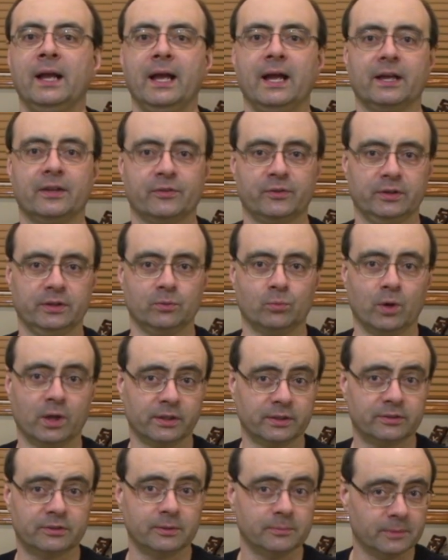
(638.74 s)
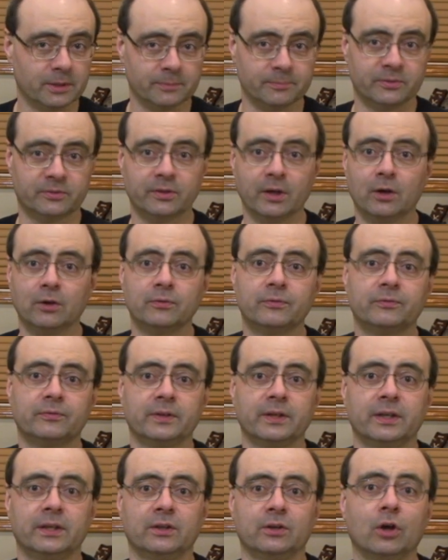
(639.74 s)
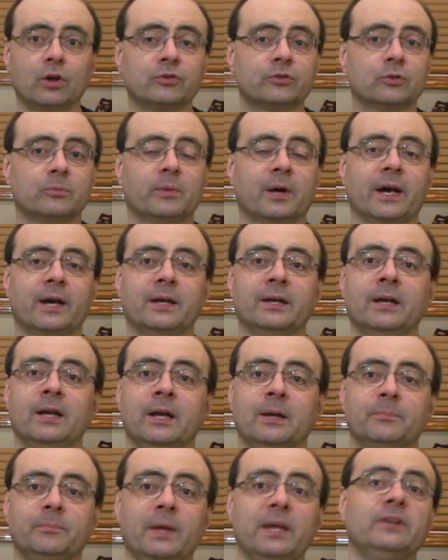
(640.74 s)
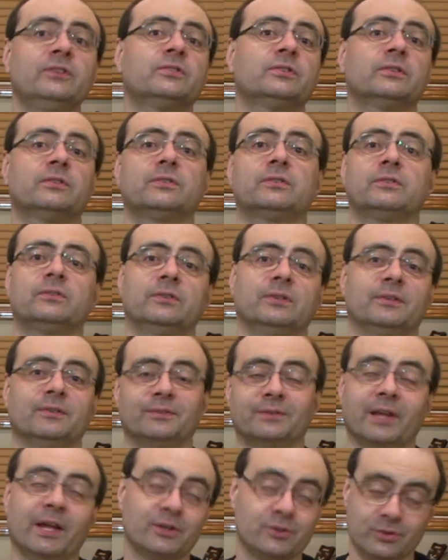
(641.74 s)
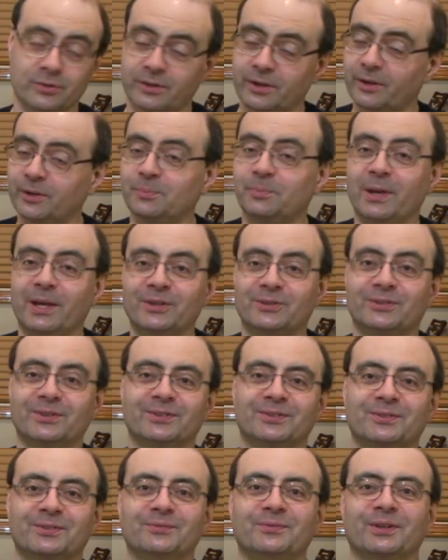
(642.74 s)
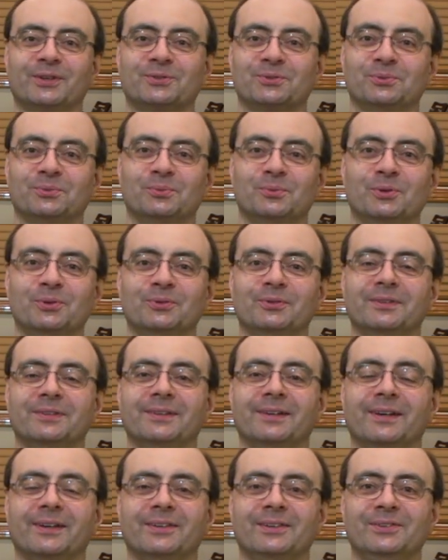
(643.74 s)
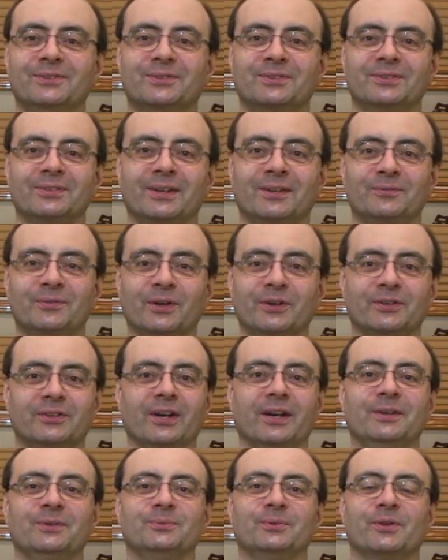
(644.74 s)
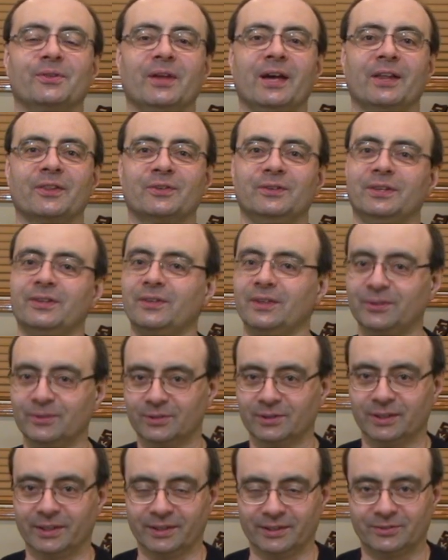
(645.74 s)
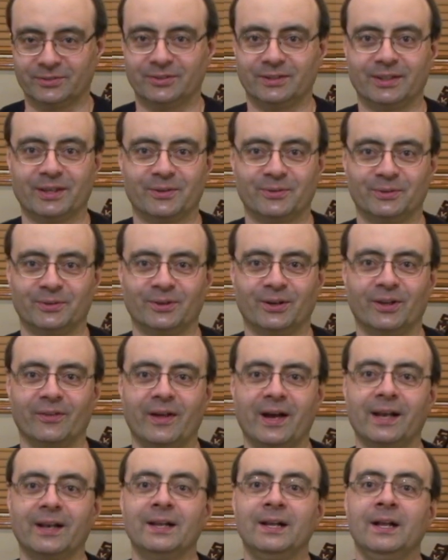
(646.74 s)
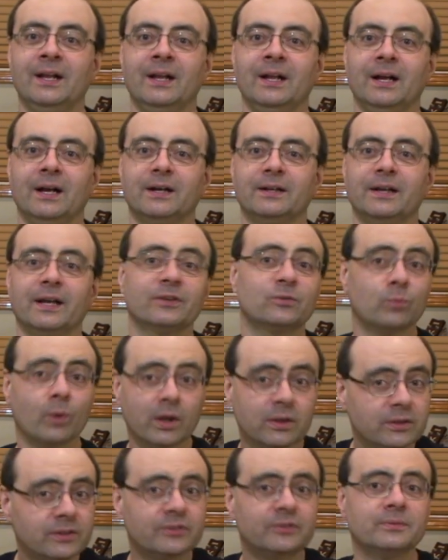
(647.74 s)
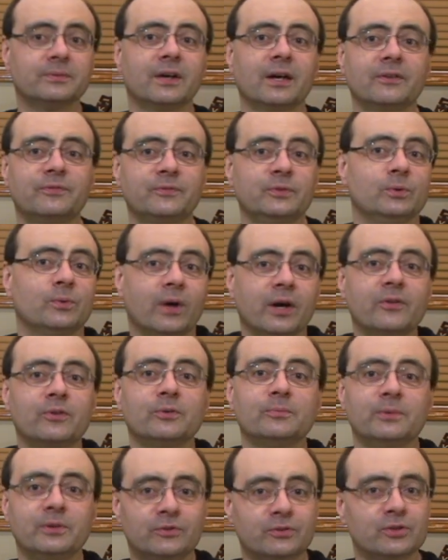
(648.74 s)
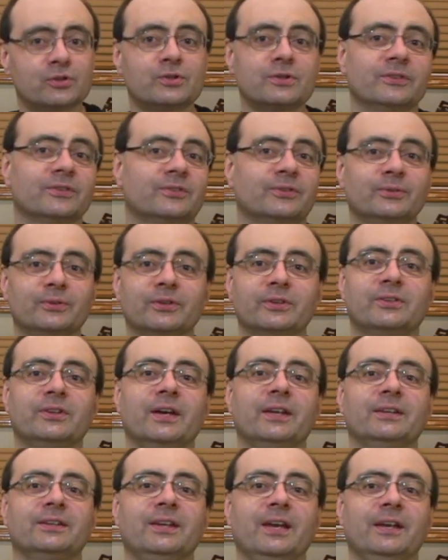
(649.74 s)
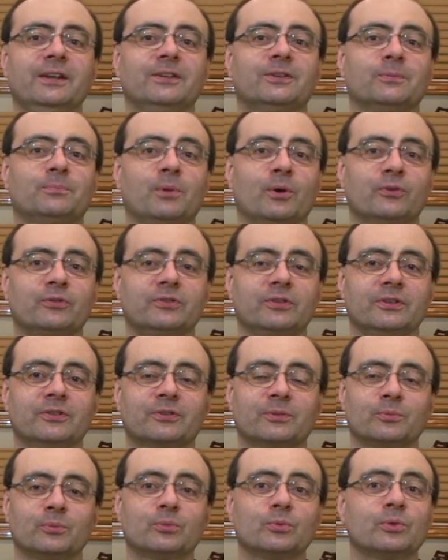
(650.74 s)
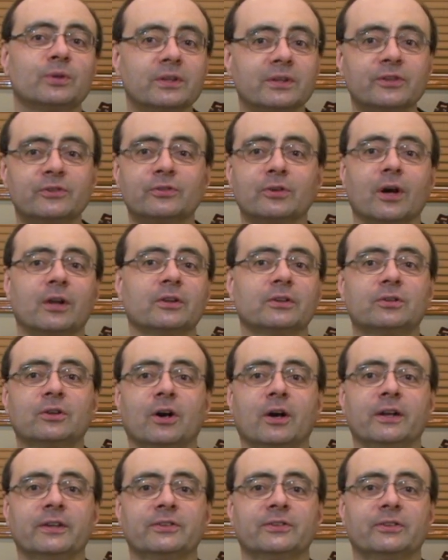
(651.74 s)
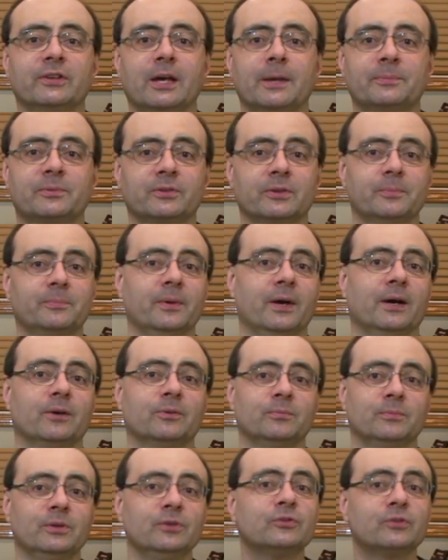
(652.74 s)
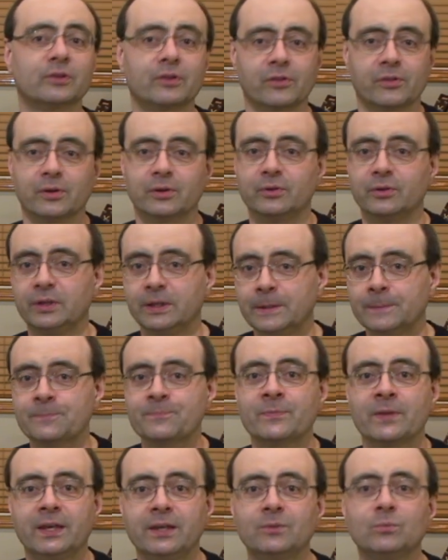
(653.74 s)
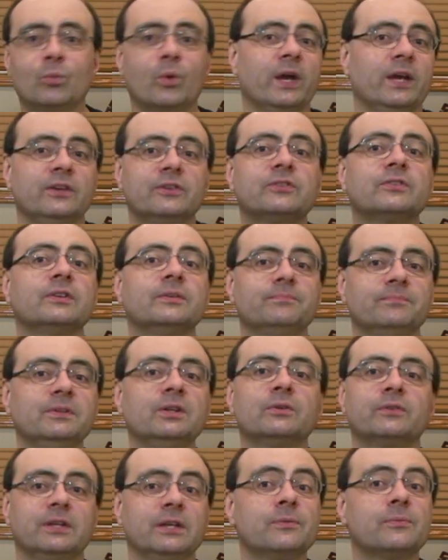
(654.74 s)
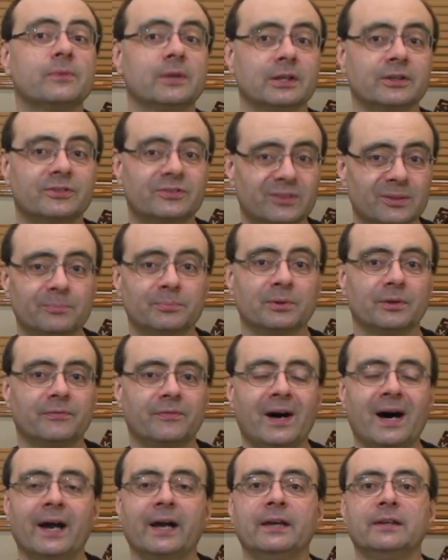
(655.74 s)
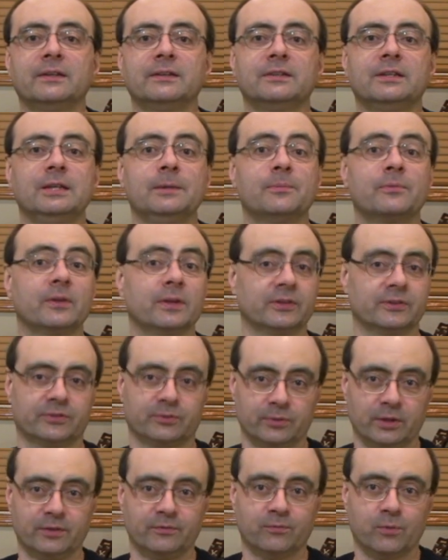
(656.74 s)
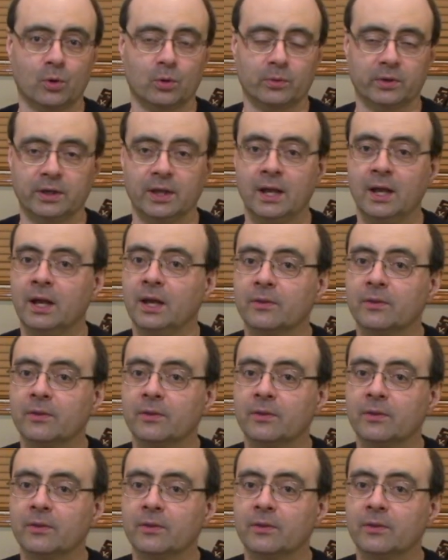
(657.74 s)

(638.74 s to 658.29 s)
Anthony Wellington himself, and also by bassist, legendary bassist Victor Wooten. He's very tight with Anthony. They do clinics together and all that, as well as a few other musicians who are dedicated to posting some really solid concepts about music theory in ways that, you know, keep things simplified and keep things straightforward.